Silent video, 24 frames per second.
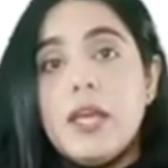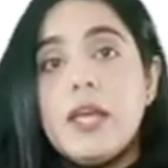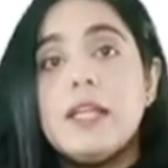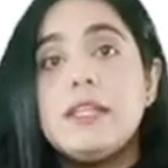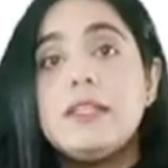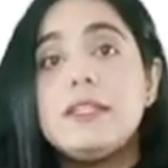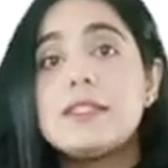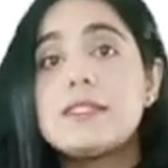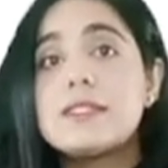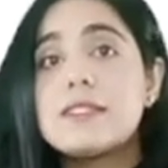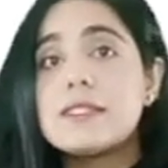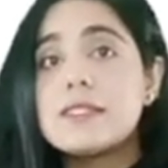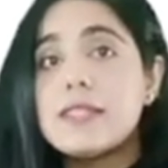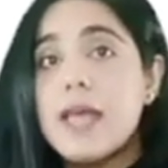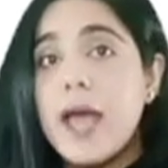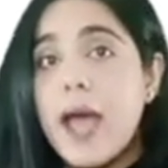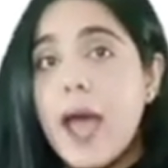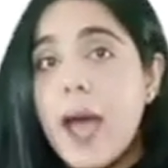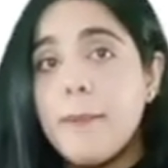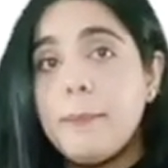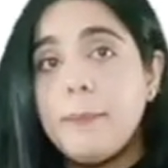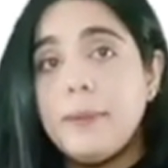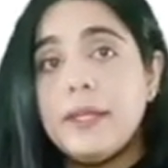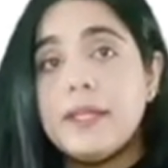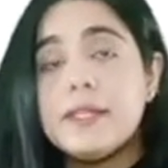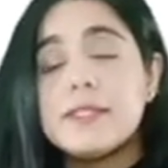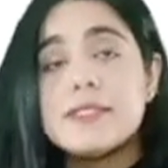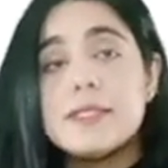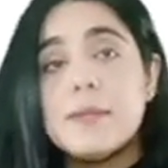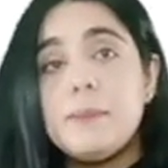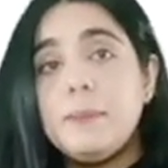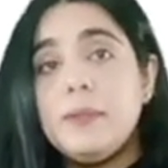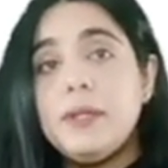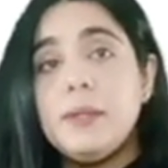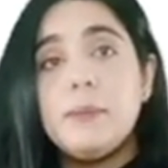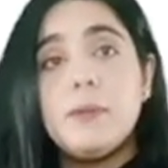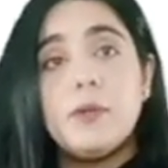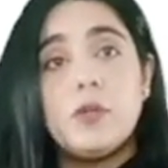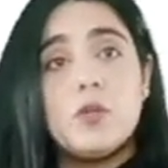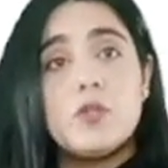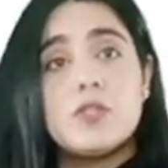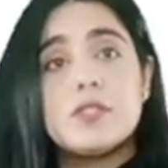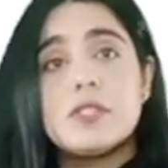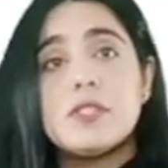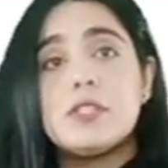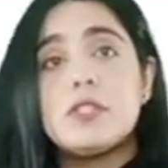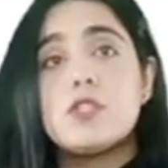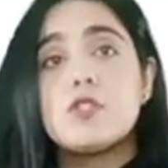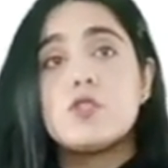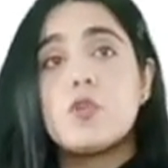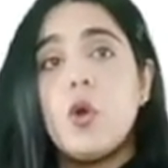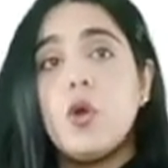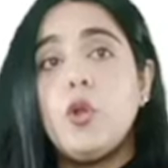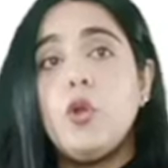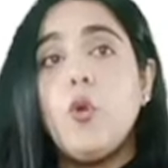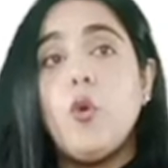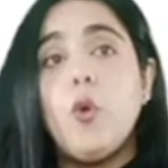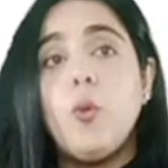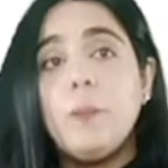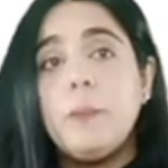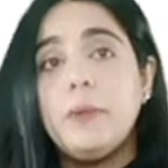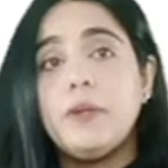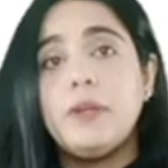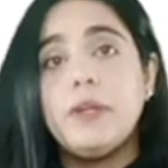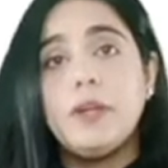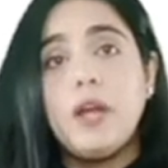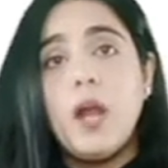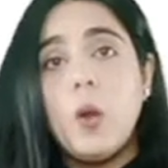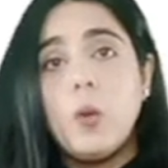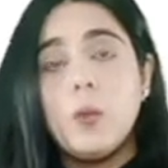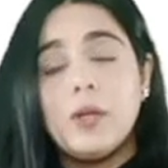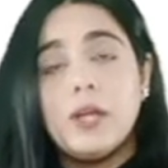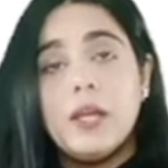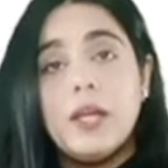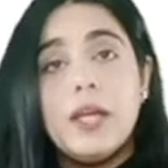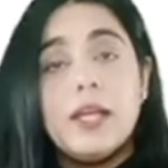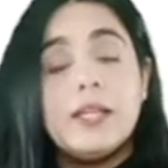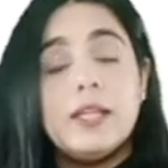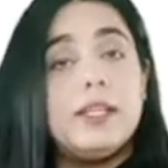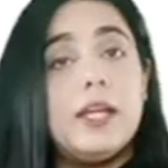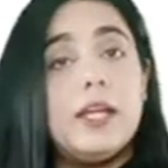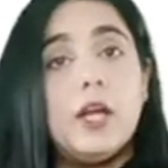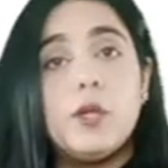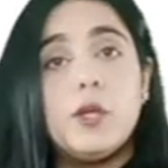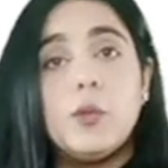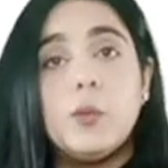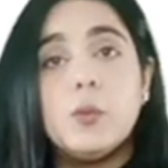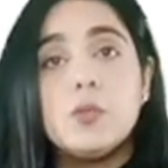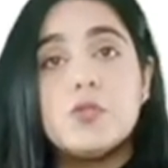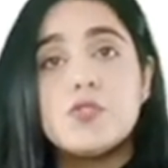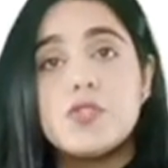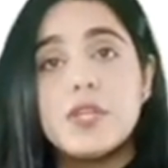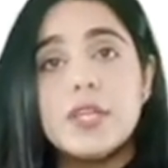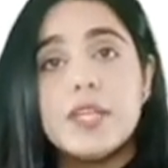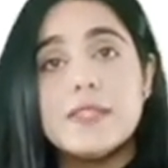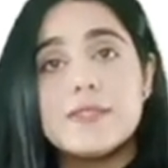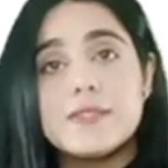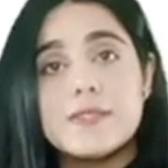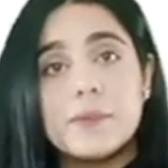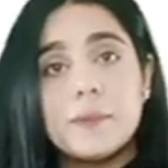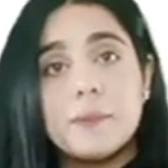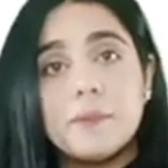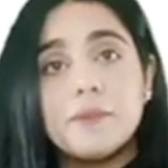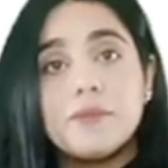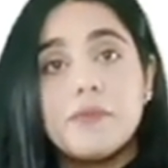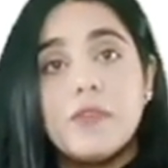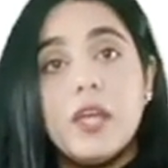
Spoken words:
This is happening simply because it is all open ground. There are no trees.